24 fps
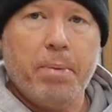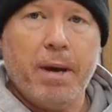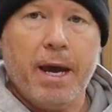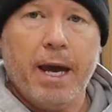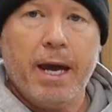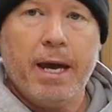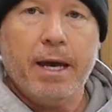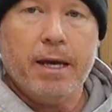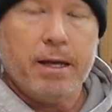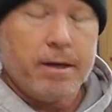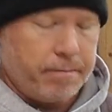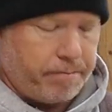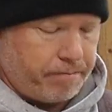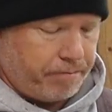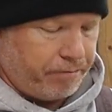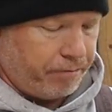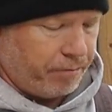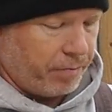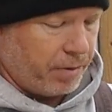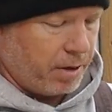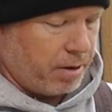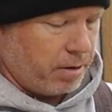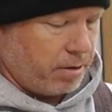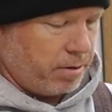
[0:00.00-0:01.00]
pan,
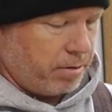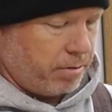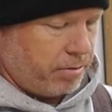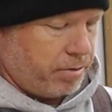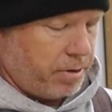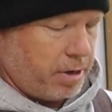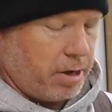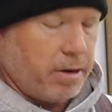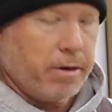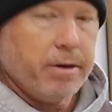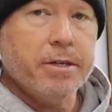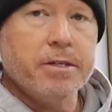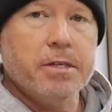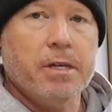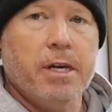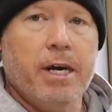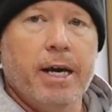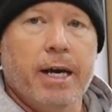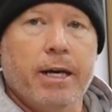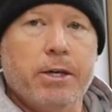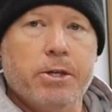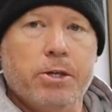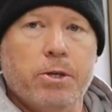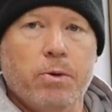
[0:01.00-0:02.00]
there is an
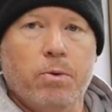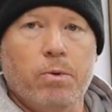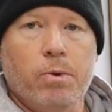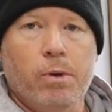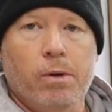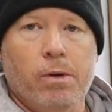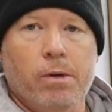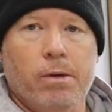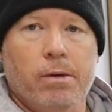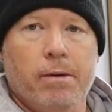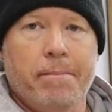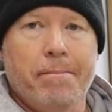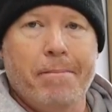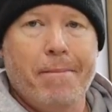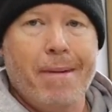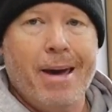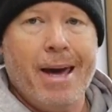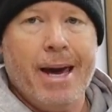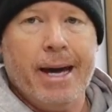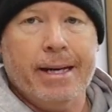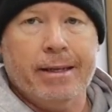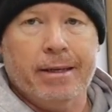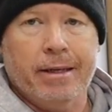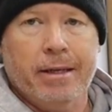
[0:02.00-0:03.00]
actual
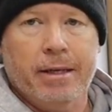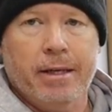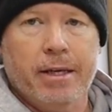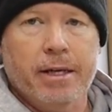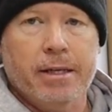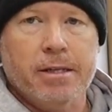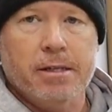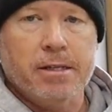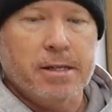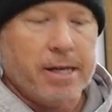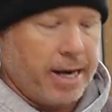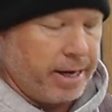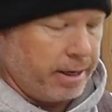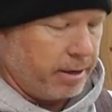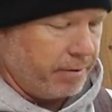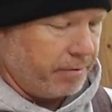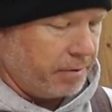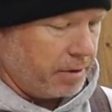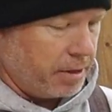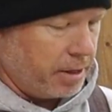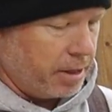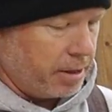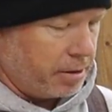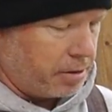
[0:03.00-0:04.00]
magnet inside
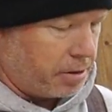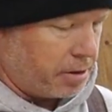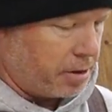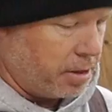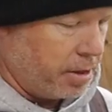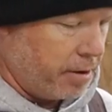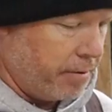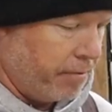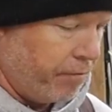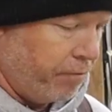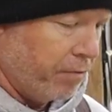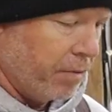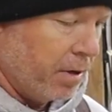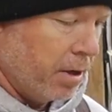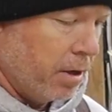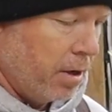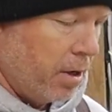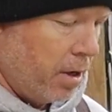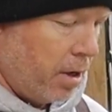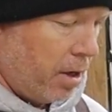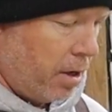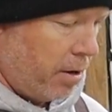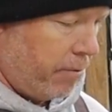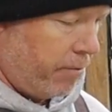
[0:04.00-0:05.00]
of this.
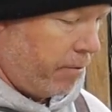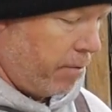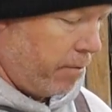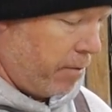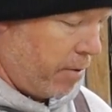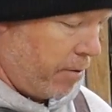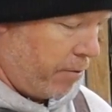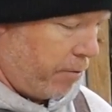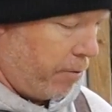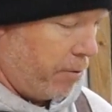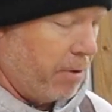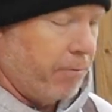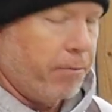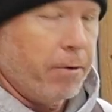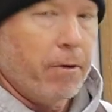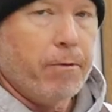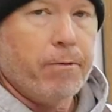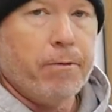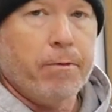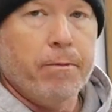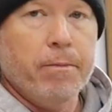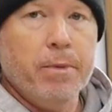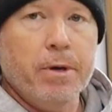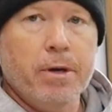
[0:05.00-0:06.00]
If you're
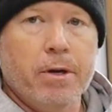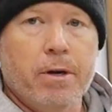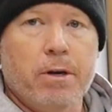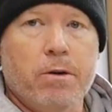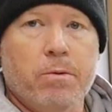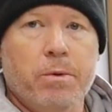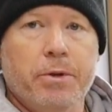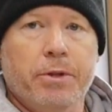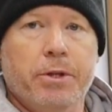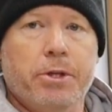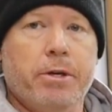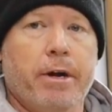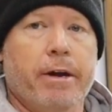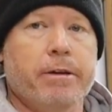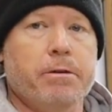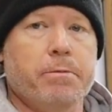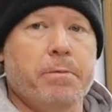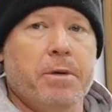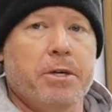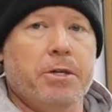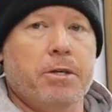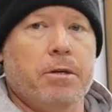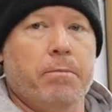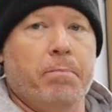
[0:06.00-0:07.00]
familiar with the
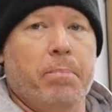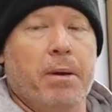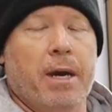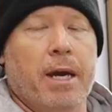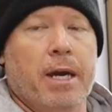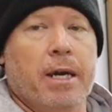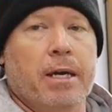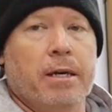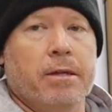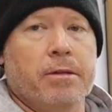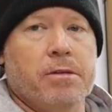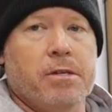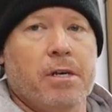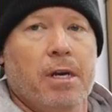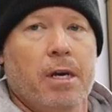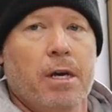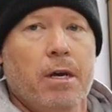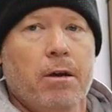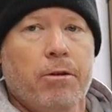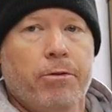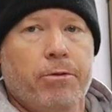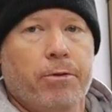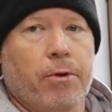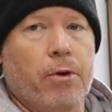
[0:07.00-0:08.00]
transmission pans,
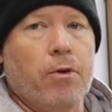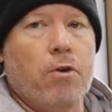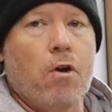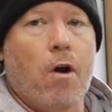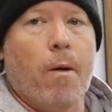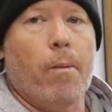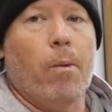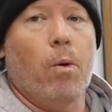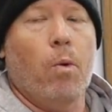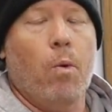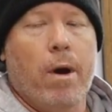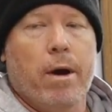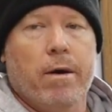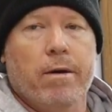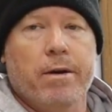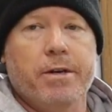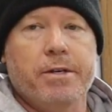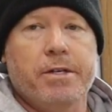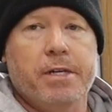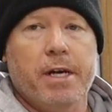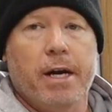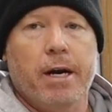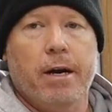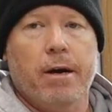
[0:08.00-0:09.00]
through normal wear
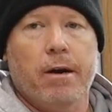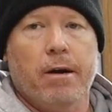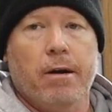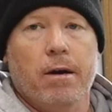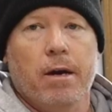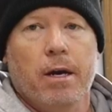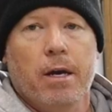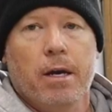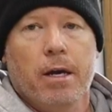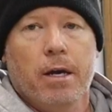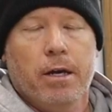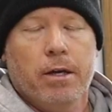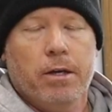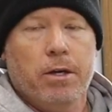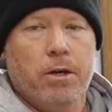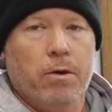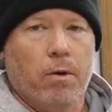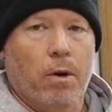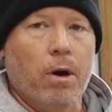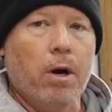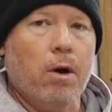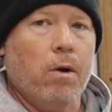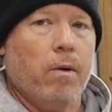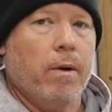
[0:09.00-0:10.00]
and tear,
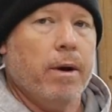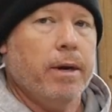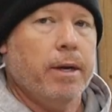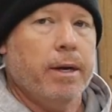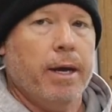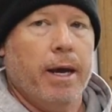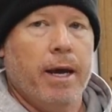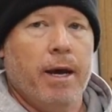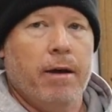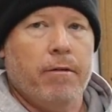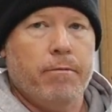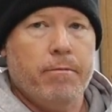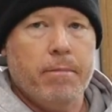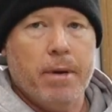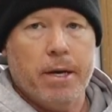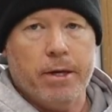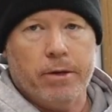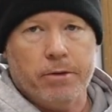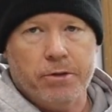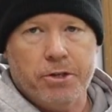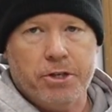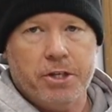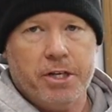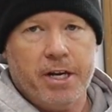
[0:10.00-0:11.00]
you are going to have
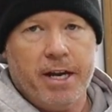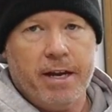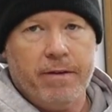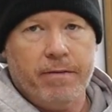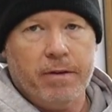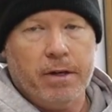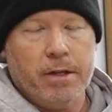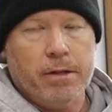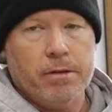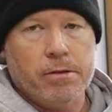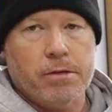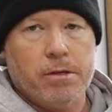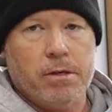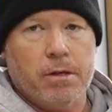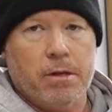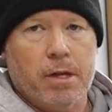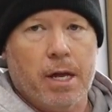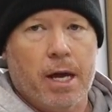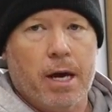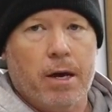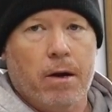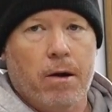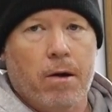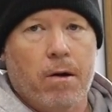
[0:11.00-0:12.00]
metal shavings
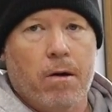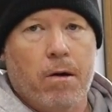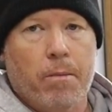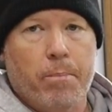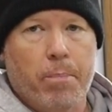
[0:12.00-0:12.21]
that